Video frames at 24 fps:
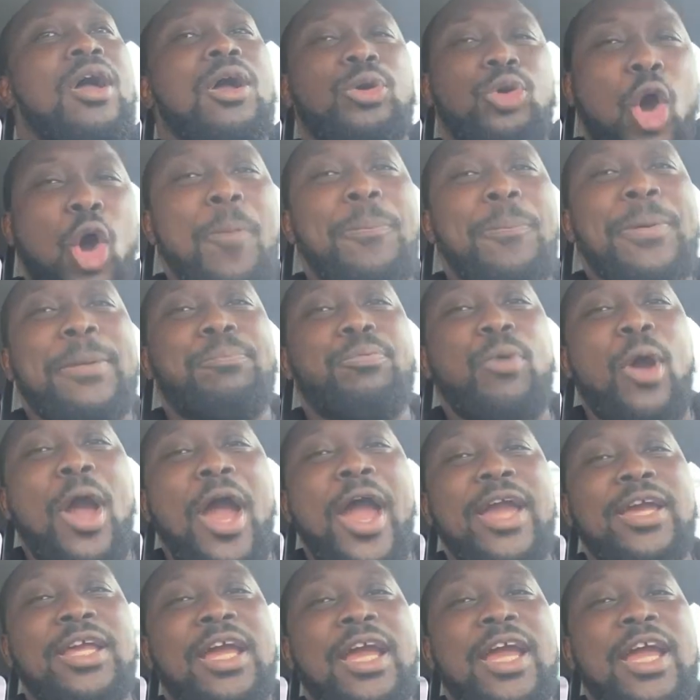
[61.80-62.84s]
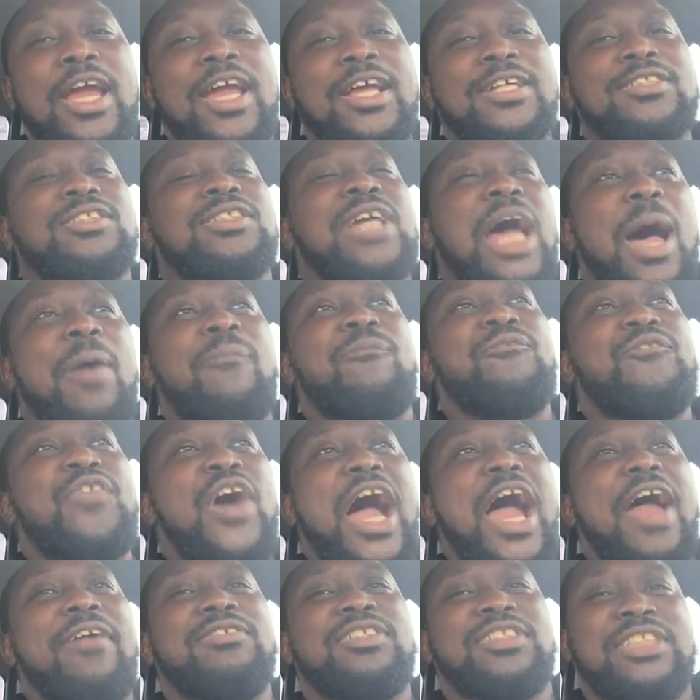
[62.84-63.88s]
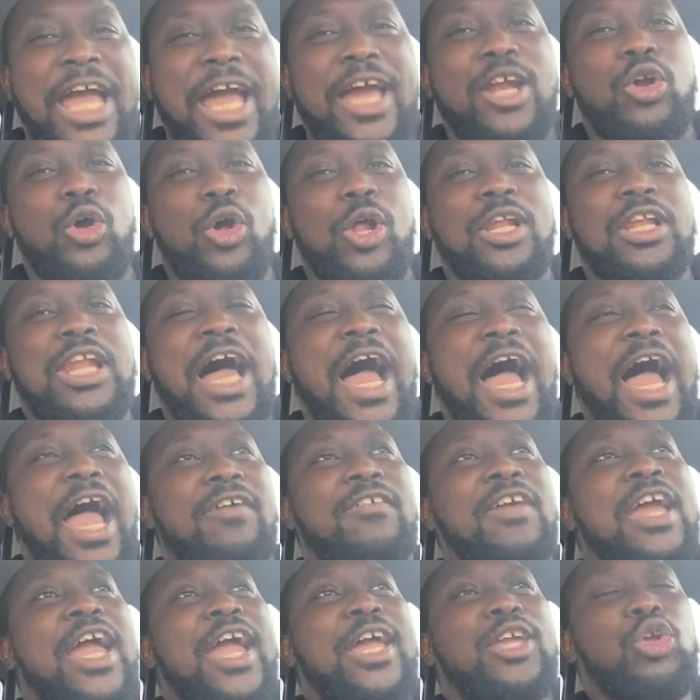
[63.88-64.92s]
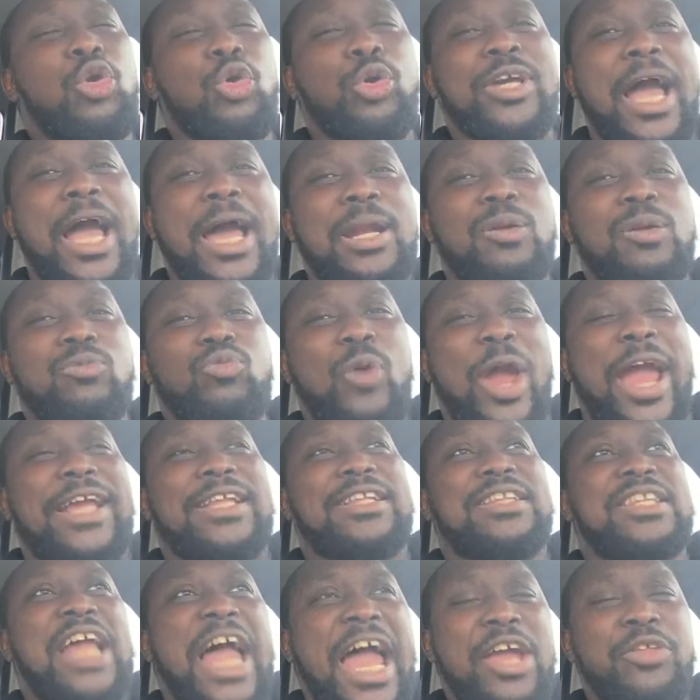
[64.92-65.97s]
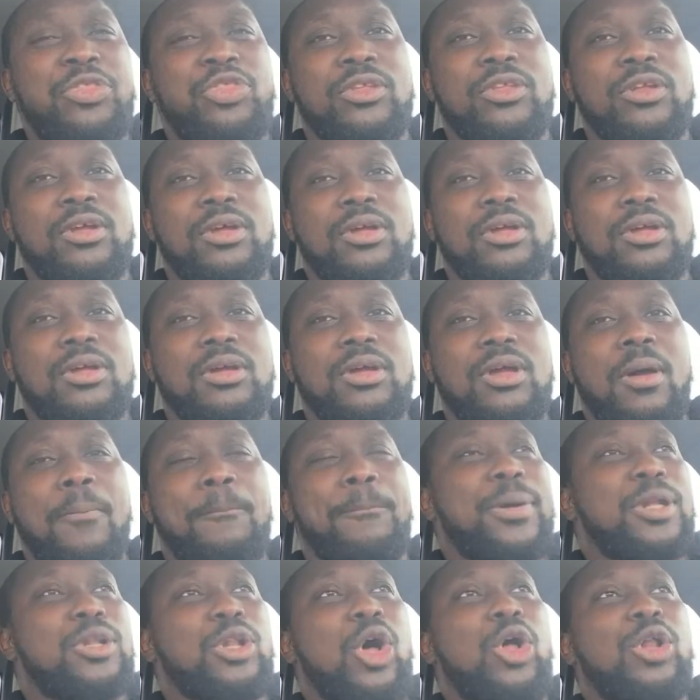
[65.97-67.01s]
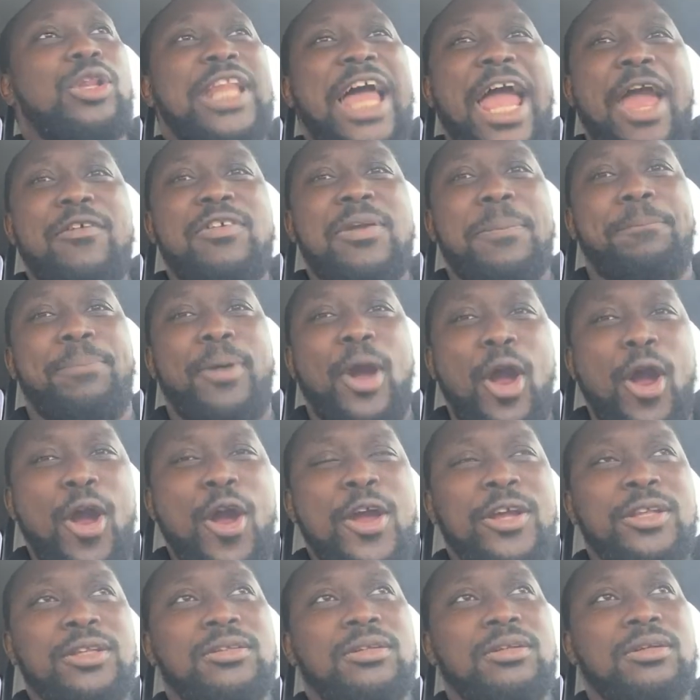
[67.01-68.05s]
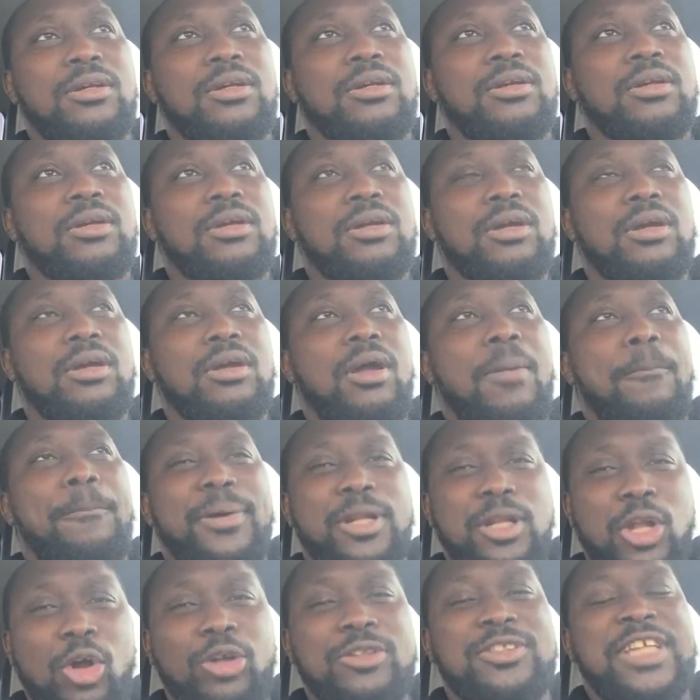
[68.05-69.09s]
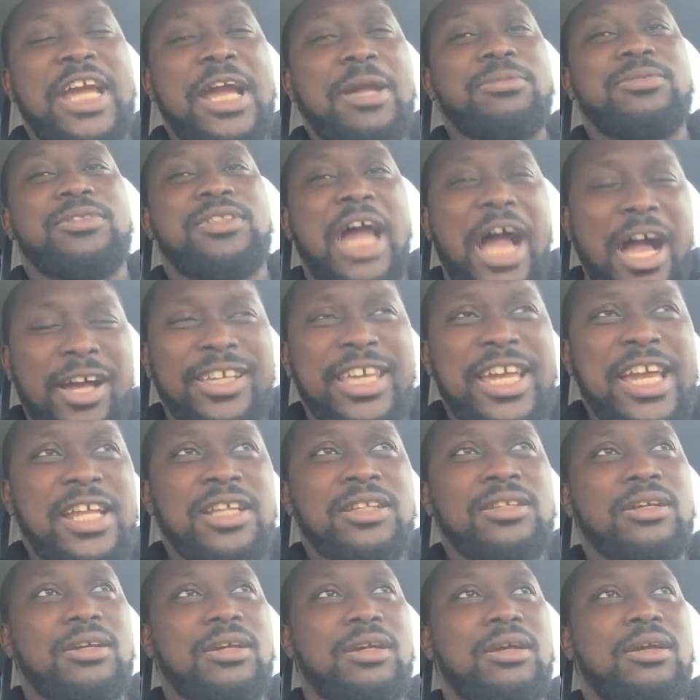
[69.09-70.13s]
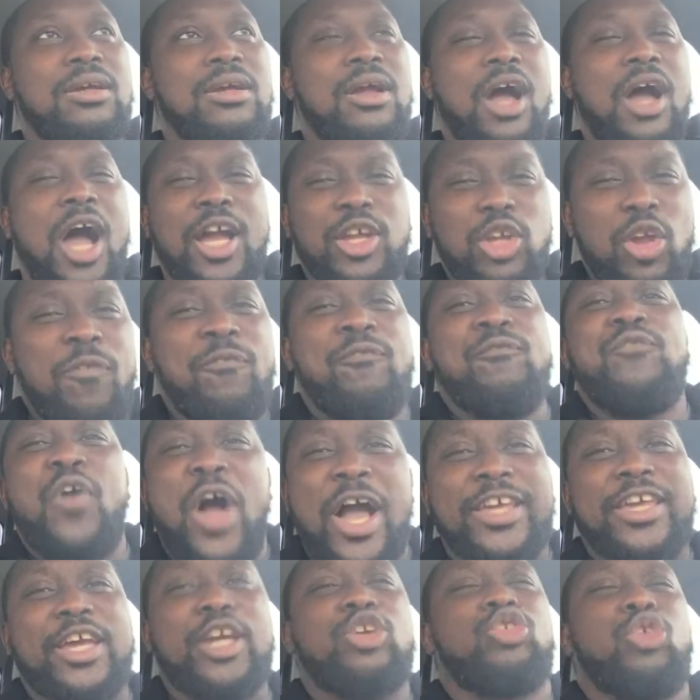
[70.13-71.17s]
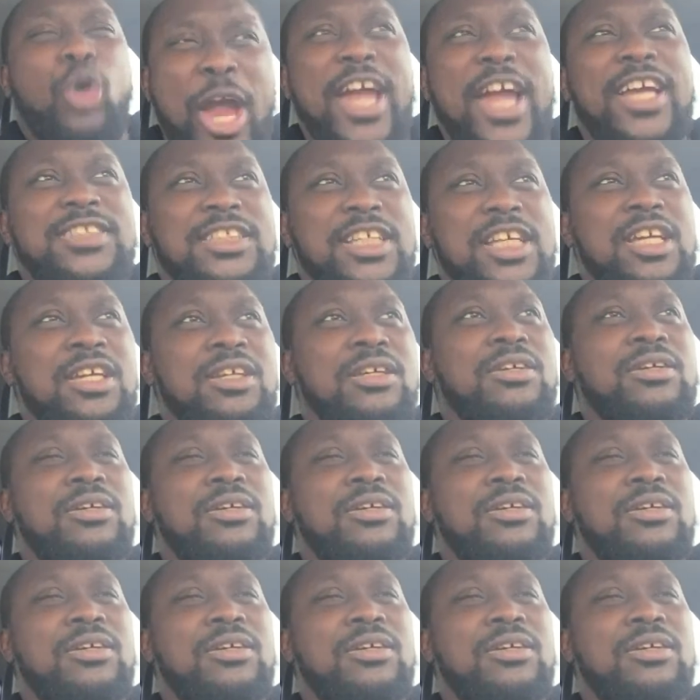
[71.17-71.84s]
Kobe Bryant is top 5 dead or alive, and you got him ranked 9th? Below Larry Bird? Below Tim Duncan? Are you fucking crazy?